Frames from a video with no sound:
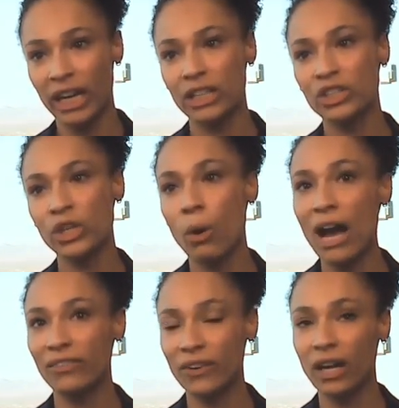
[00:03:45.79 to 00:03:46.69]
And so
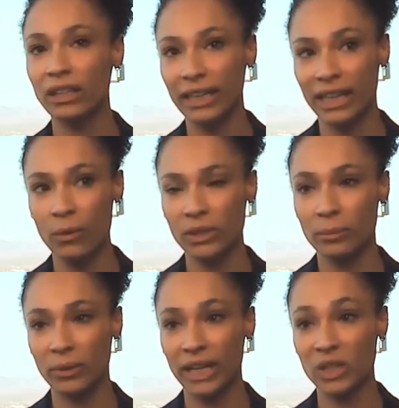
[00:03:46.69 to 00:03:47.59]
I felt like that was a
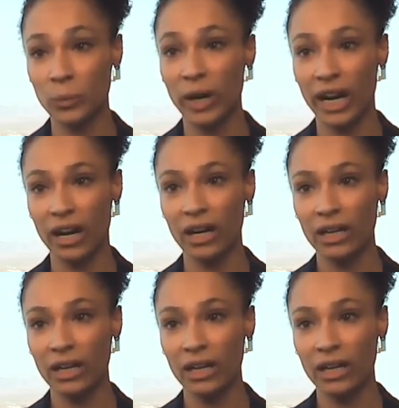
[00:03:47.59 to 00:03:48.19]
place where